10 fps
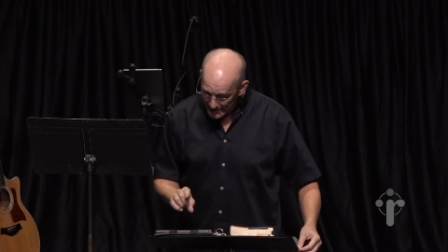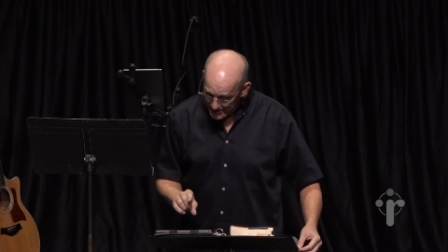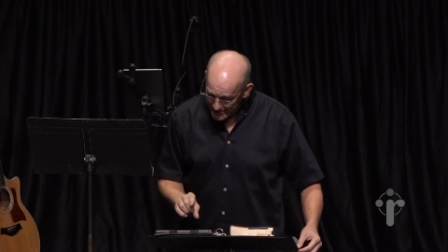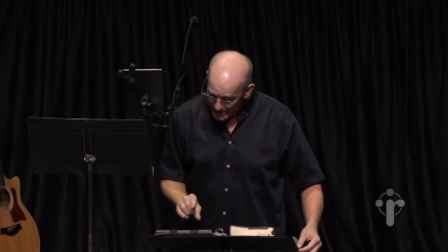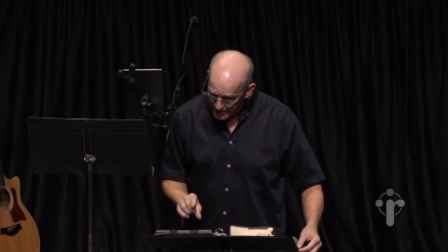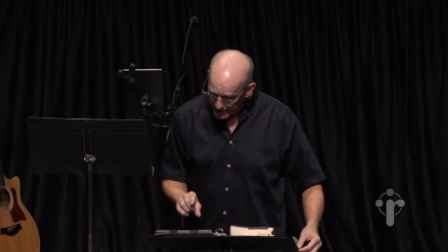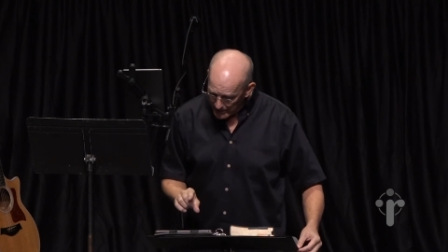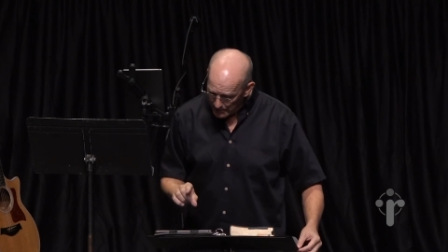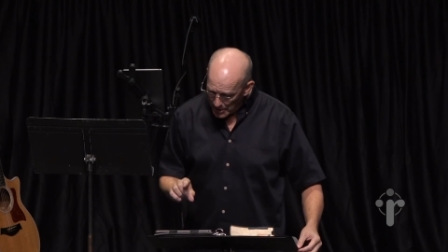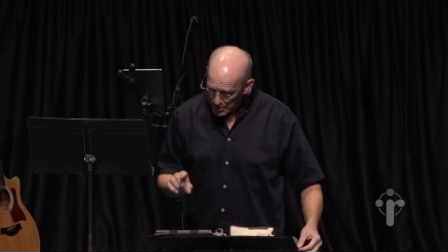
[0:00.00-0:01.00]
he said to
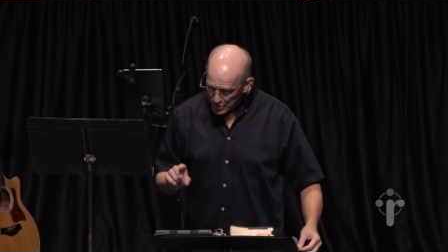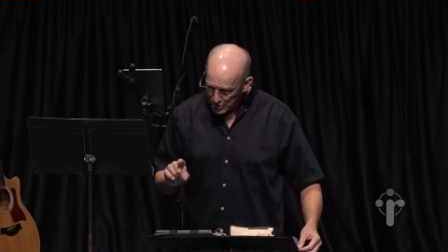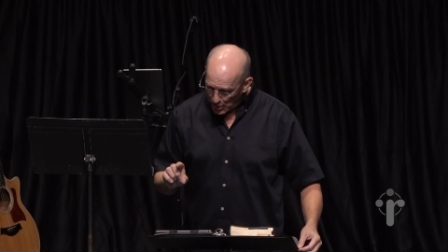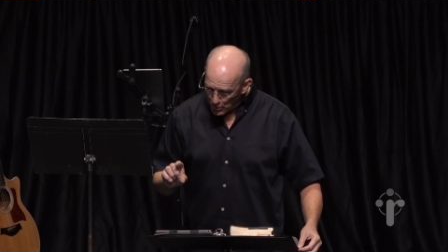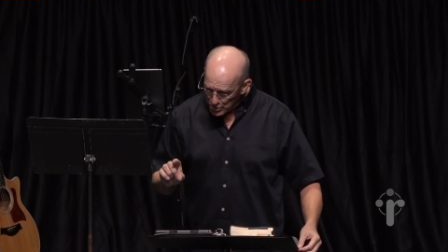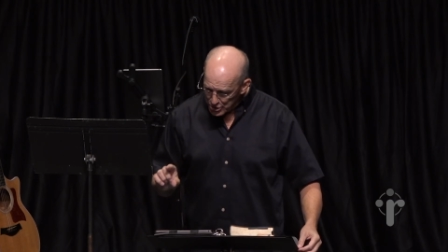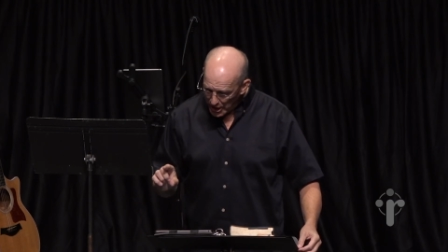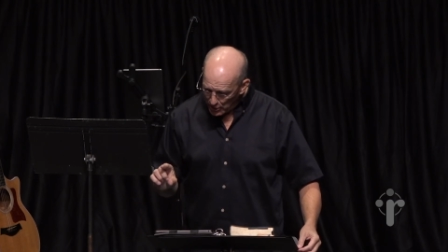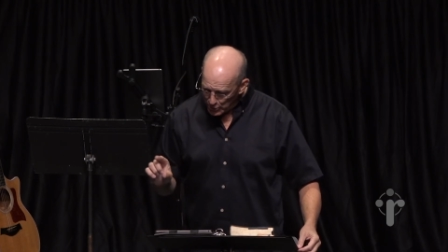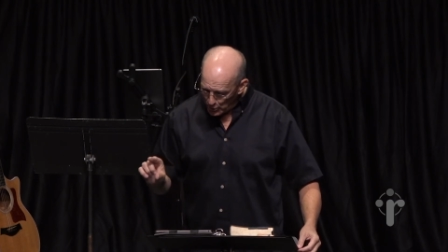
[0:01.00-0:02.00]
him, so
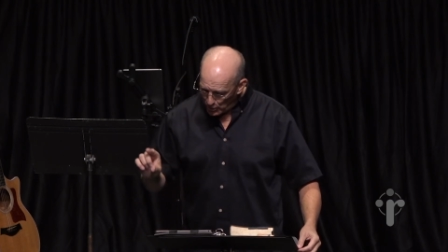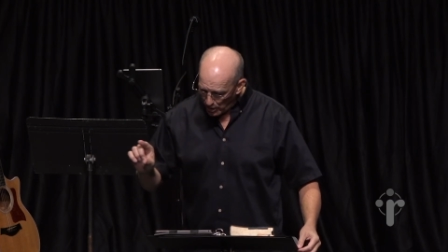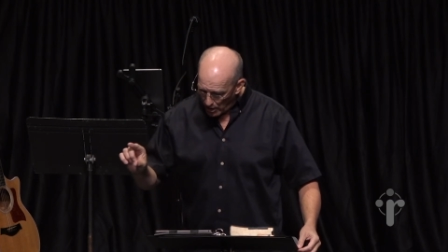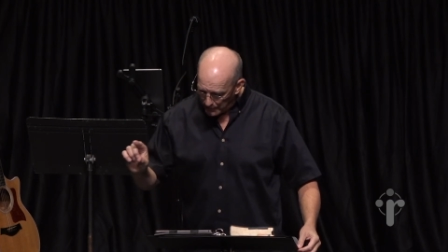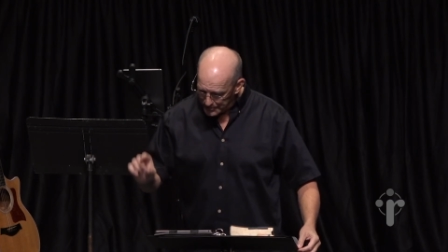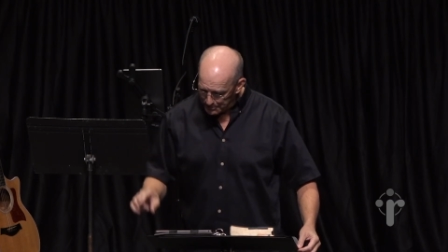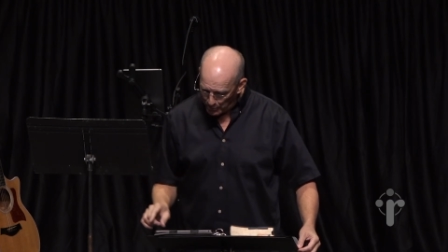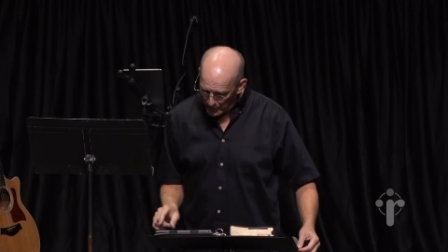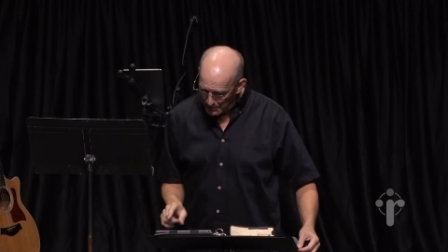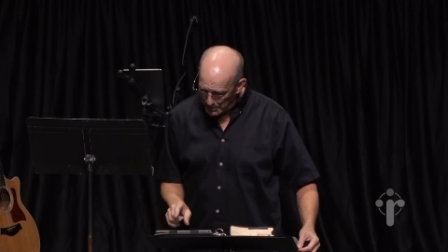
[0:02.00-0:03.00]
shall your
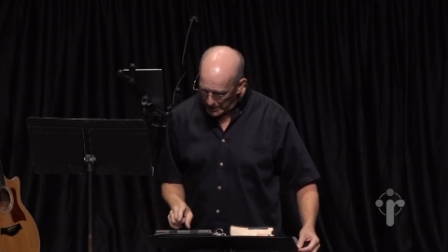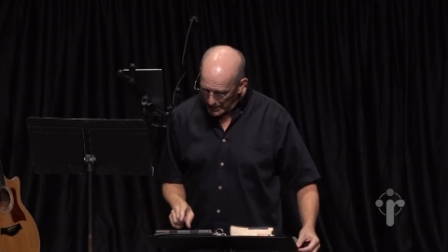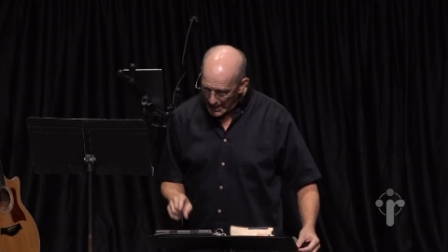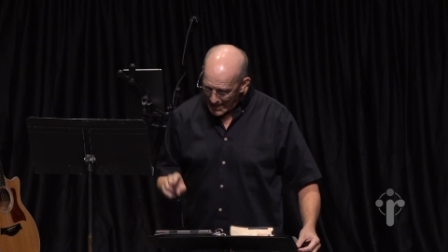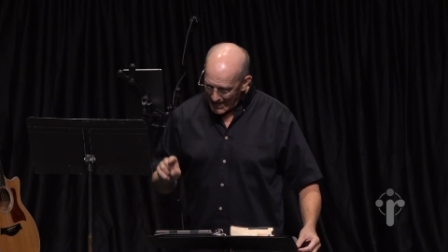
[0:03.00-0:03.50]
offspring be.